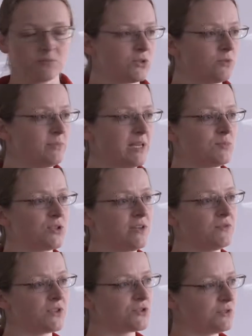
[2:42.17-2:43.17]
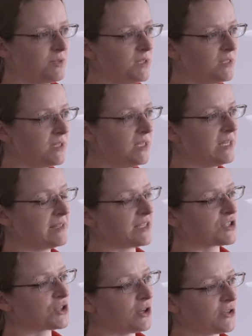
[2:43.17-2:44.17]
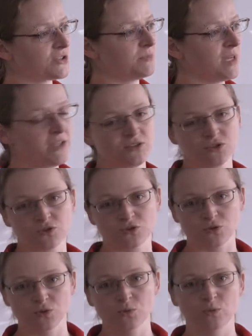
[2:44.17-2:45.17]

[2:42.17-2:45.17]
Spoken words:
but you'll be able to give the treatment that's customized to